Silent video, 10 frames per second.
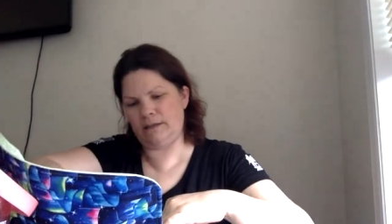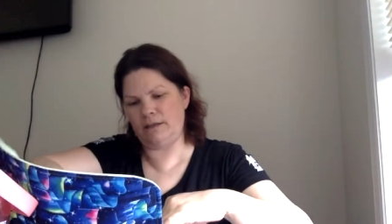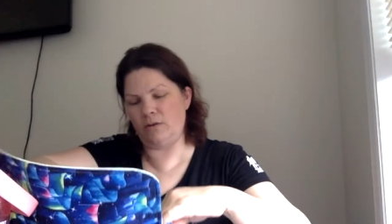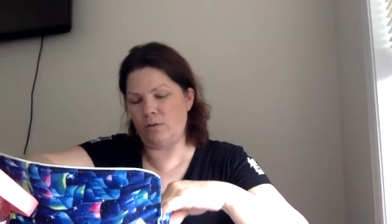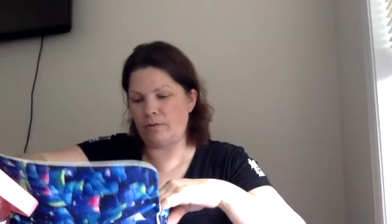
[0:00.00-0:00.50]
the
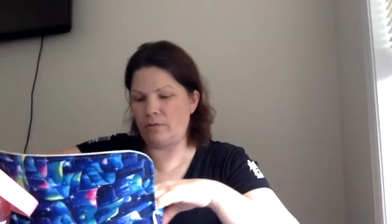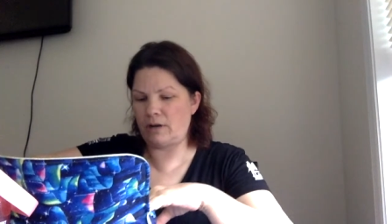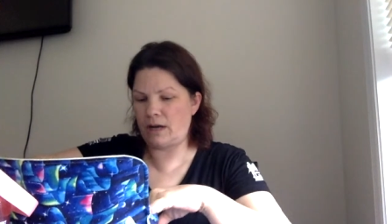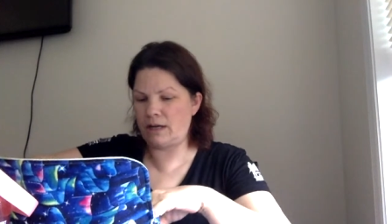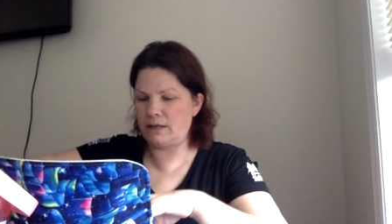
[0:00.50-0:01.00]
Northern
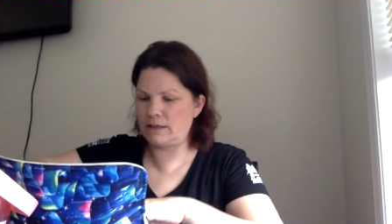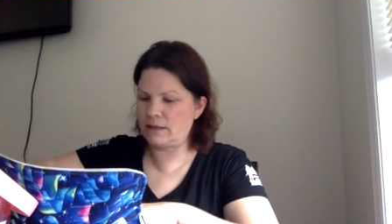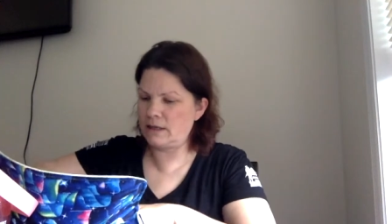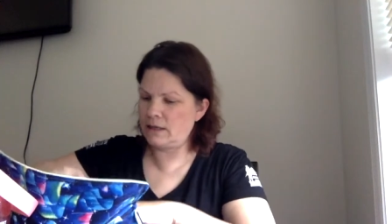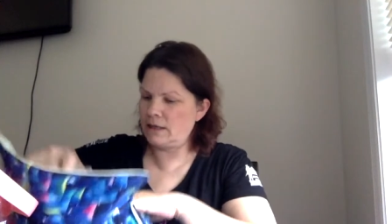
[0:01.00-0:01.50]
Night.
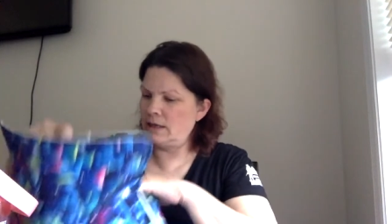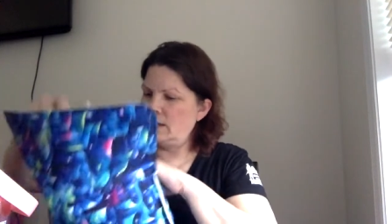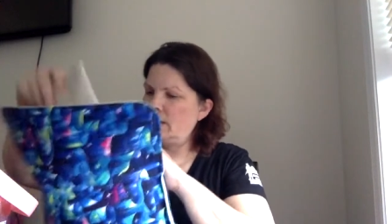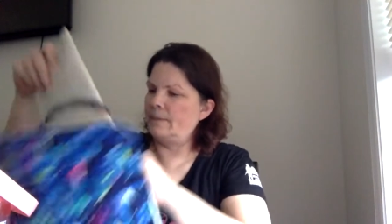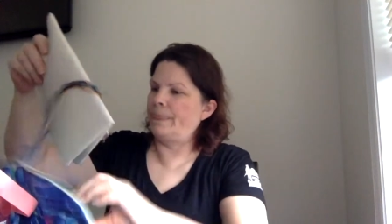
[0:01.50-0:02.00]

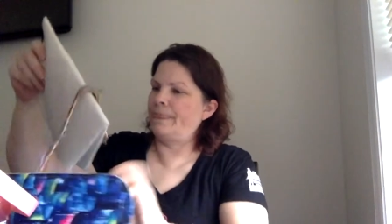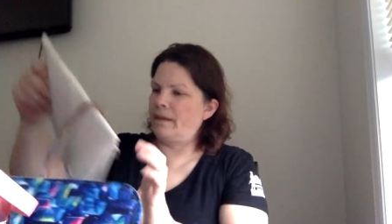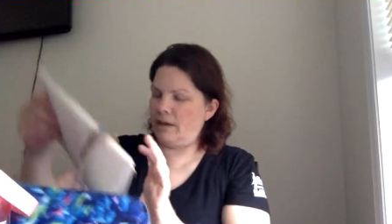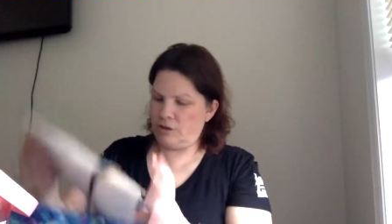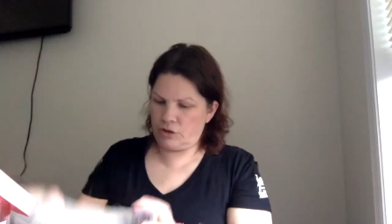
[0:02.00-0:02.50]

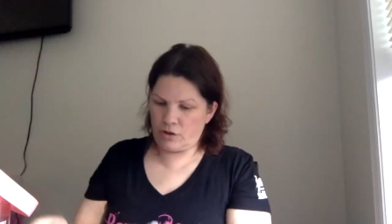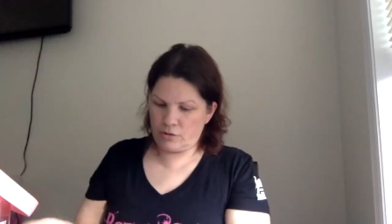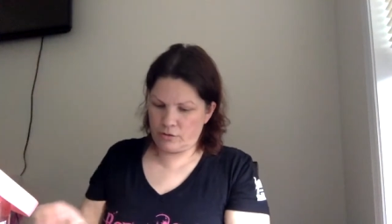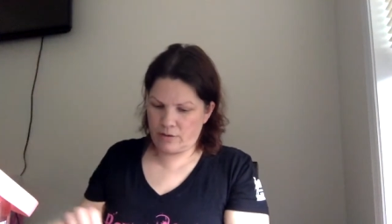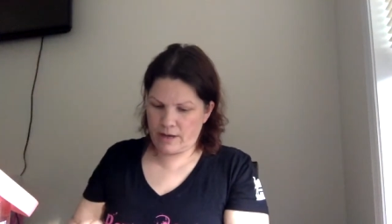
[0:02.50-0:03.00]
I
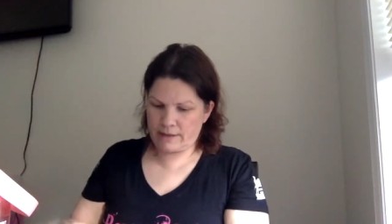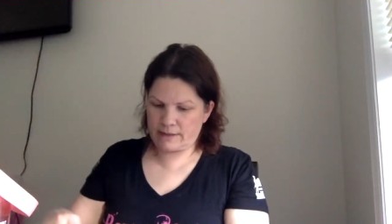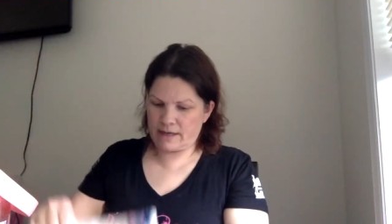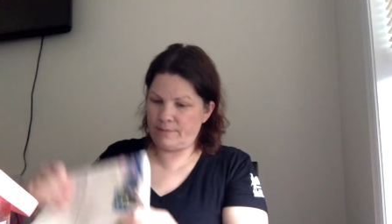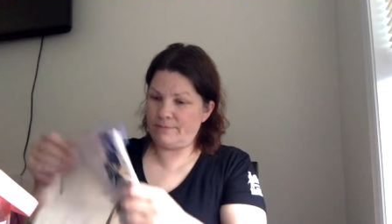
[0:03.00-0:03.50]
showed you last
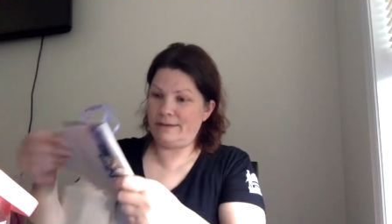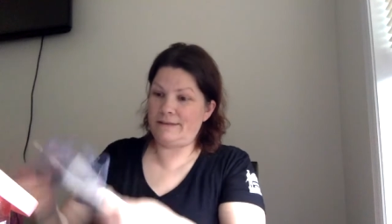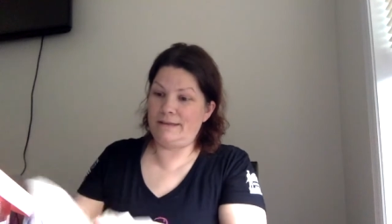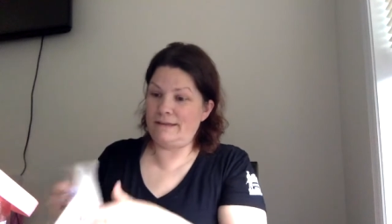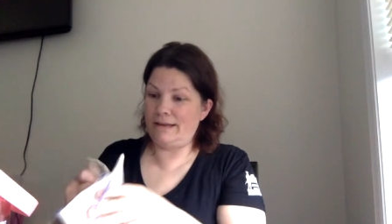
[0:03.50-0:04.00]
time. This
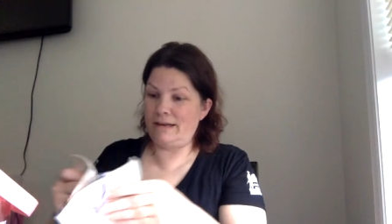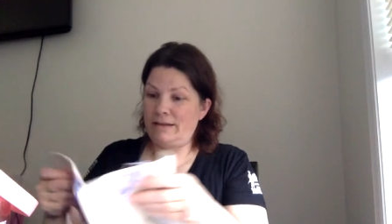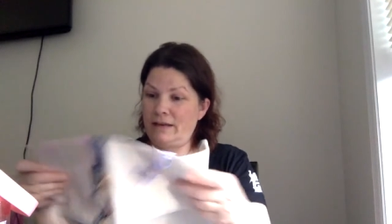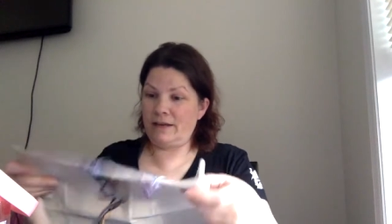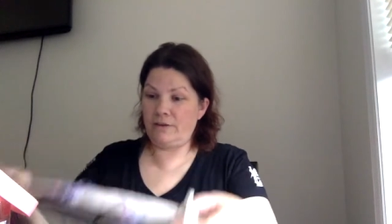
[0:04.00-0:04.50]
didn't get
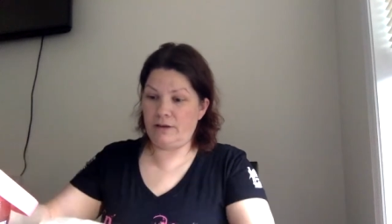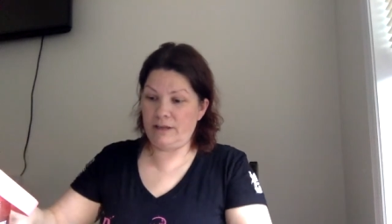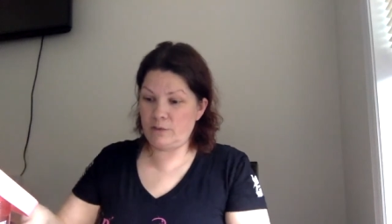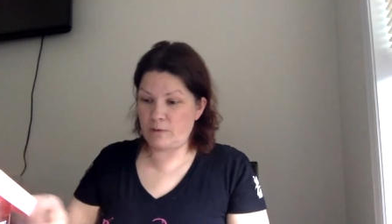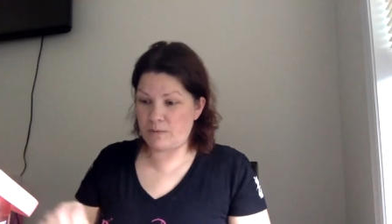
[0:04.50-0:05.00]
anything either. And
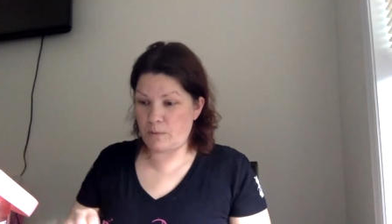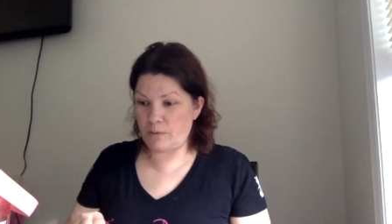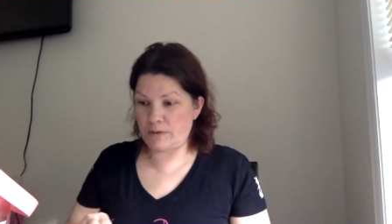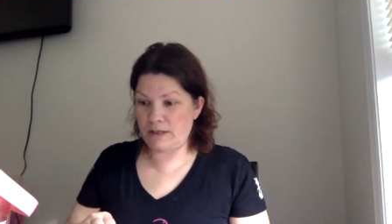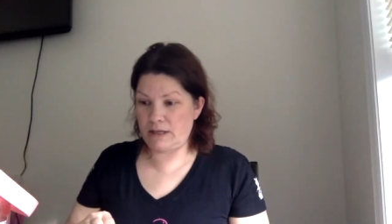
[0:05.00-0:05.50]
this was
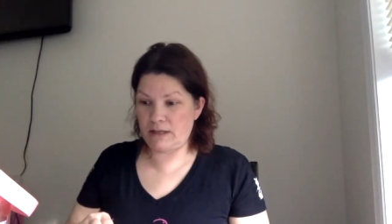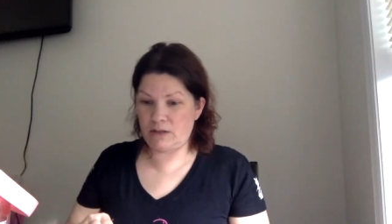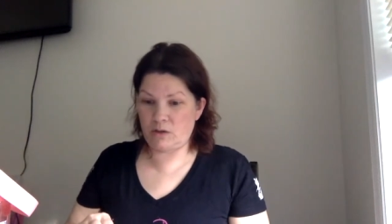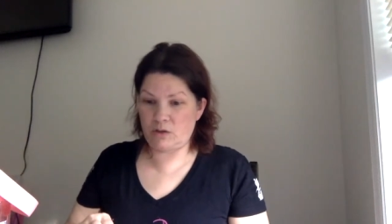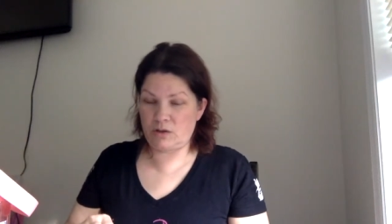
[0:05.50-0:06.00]
supposed to get
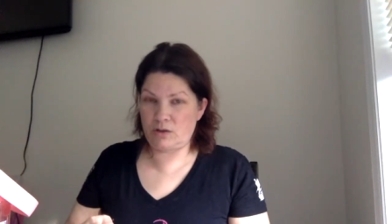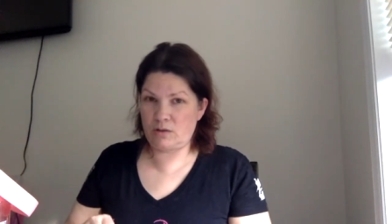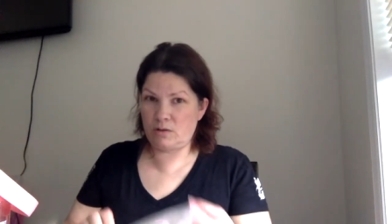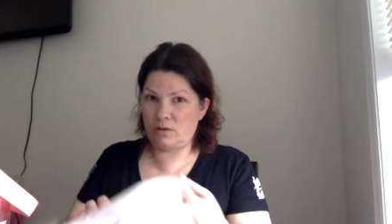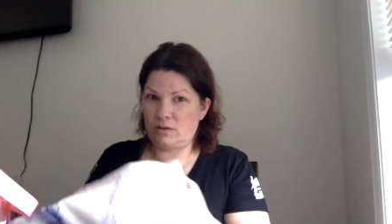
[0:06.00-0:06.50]

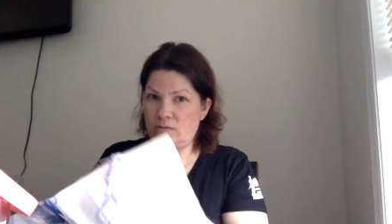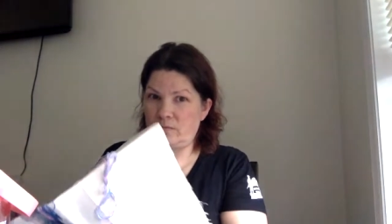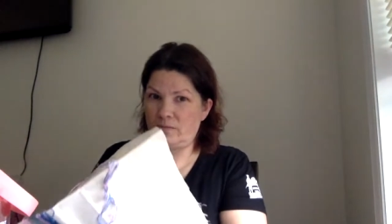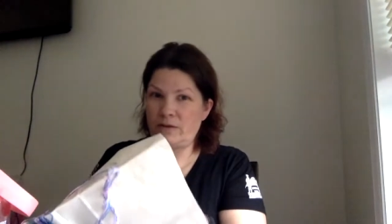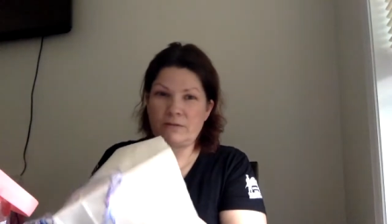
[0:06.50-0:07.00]

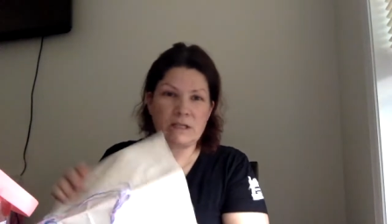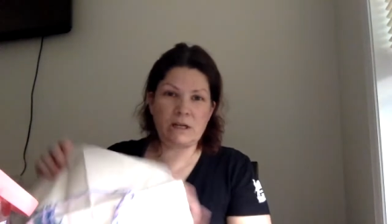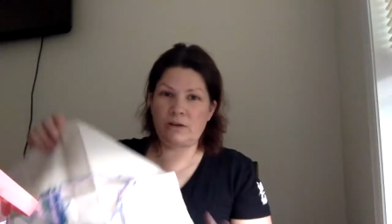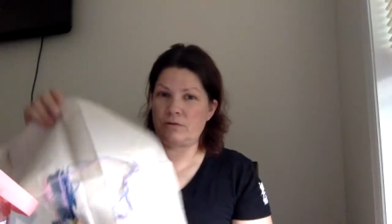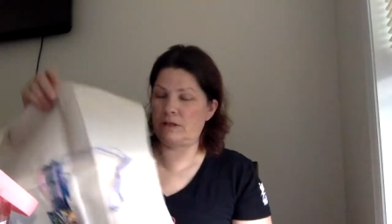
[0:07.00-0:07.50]

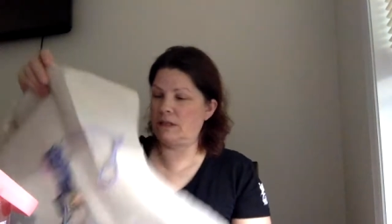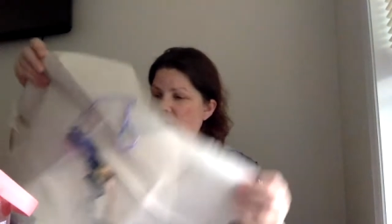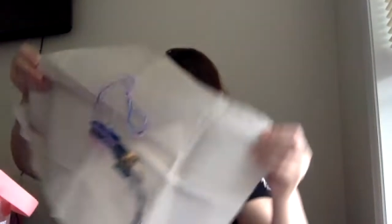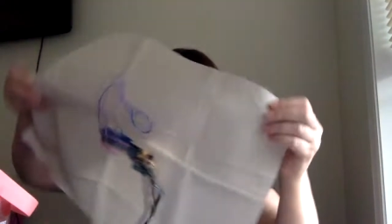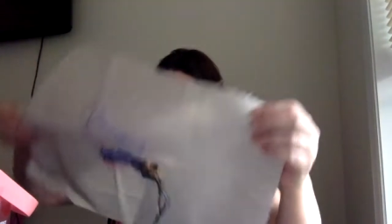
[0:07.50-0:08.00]
1,500
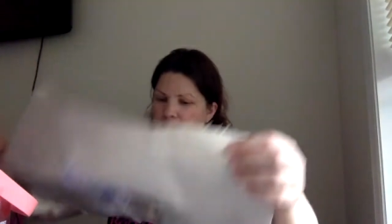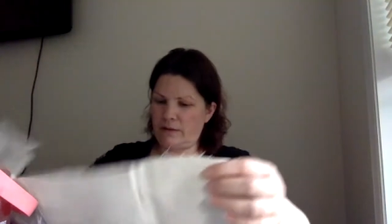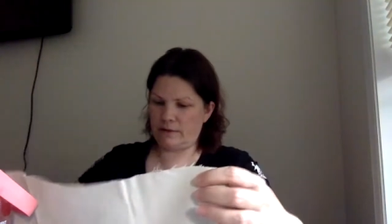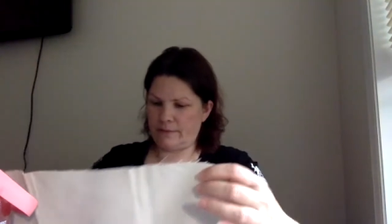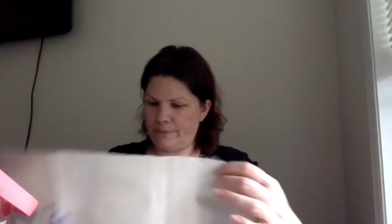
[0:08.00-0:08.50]
stitches this month.